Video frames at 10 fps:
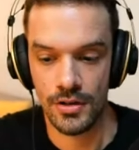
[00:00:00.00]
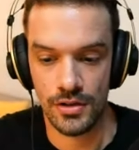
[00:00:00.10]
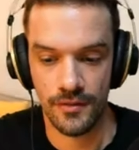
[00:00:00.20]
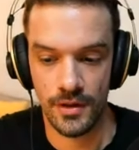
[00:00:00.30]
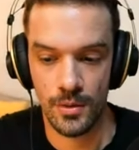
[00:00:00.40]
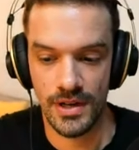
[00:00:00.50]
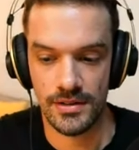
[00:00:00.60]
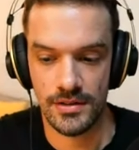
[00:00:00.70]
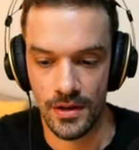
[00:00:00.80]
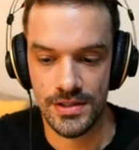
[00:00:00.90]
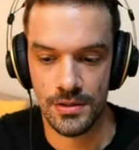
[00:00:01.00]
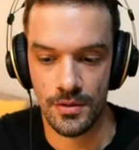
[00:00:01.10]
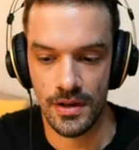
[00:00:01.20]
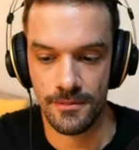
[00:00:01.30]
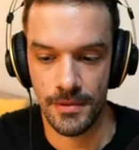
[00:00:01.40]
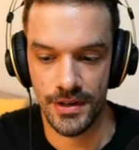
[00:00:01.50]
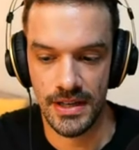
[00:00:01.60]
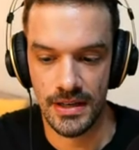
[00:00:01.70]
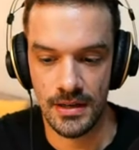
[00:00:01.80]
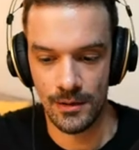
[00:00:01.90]
So if we look at the history of
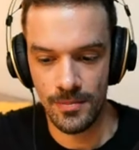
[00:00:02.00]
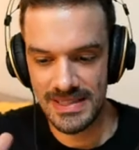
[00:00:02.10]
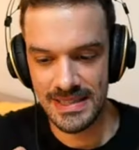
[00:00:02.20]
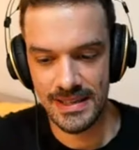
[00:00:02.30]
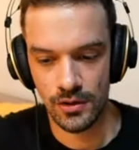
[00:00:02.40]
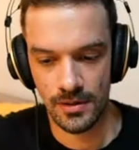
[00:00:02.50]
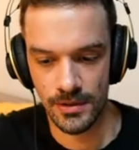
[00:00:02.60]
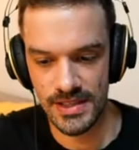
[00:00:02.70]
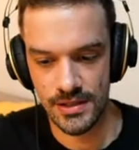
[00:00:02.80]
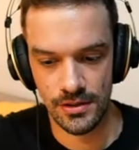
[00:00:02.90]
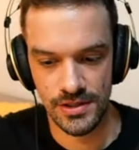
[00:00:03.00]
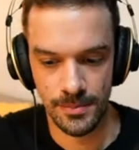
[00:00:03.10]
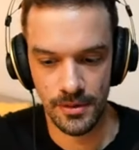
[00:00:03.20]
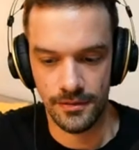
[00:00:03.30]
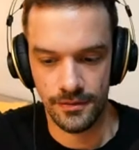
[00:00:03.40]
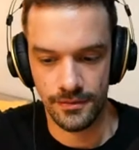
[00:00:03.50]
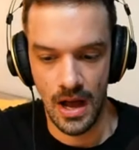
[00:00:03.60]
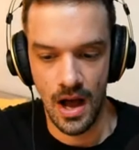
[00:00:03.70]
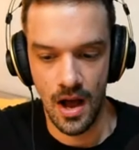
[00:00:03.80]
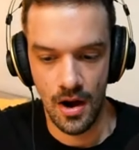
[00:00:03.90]
money, can we basically talk about this concept of
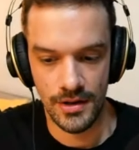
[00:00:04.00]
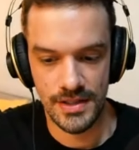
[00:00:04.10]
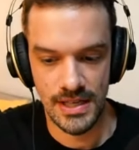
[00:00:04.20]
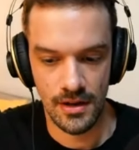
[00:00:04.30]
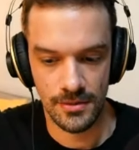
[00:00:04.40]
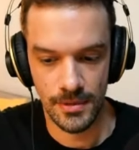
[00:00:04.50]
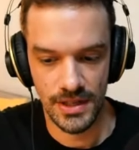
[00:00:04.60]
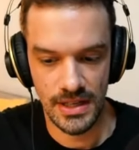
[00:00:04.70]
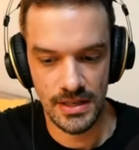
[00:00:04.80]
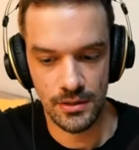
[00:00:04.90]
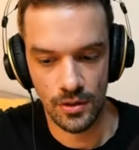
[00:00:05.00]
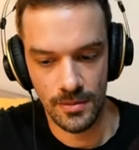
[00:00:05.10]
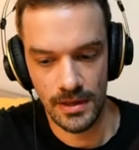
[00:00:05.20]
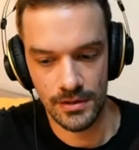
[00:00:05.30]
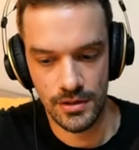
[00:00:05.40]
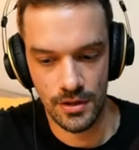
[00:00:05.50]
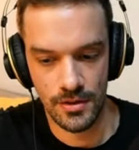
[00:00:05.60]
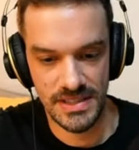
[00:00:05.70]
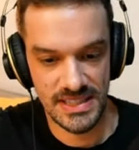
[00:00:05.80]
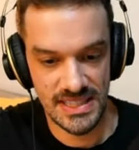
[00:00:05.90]
hard sound money, talk about
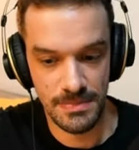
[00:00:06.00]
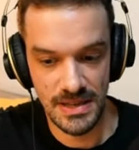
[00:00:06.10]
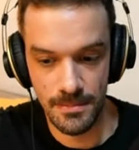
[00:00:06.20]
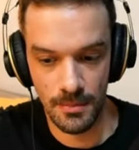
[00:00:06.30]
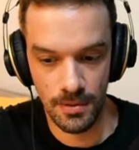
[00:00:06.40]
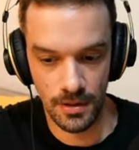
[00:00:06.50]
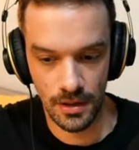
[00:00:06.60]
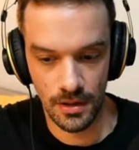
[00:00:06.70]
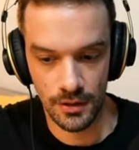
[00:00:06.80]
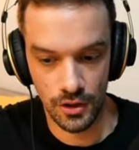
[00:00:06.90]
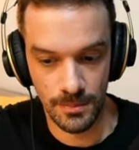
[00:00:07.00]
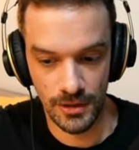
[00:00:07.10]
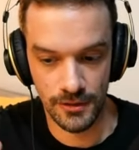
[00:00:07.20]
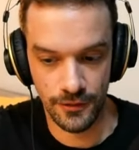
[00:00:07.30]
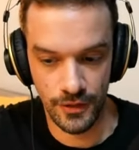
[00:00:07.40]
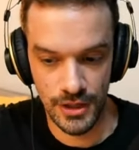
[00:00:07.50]
the Mississippi bubble, talk about